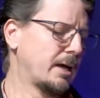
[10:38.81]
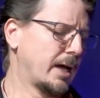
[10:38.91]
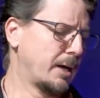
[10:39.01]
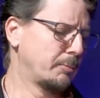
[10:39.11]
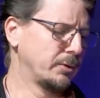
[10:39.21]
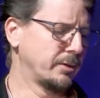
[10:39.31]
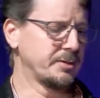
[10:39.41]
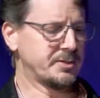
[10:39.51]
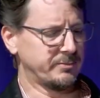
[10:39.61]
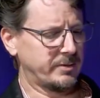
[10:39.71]
look at
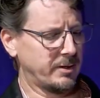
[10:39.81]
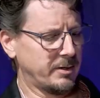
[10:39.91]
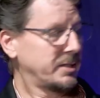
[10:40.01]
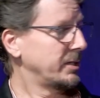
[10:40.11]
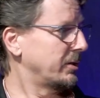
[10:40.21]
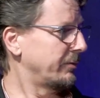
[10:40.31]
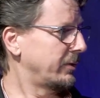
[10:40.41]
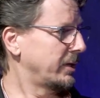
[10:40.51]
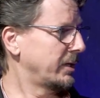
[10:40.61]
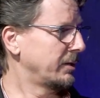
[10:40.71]
the severity of
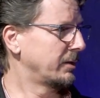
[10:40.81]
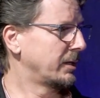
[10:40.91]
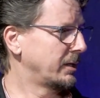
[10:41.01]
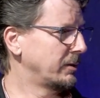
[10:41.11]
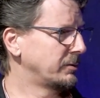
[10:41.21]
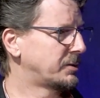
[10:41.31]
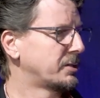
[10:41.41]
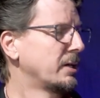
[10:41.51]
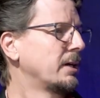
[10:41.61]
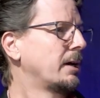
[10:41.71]
the guilt,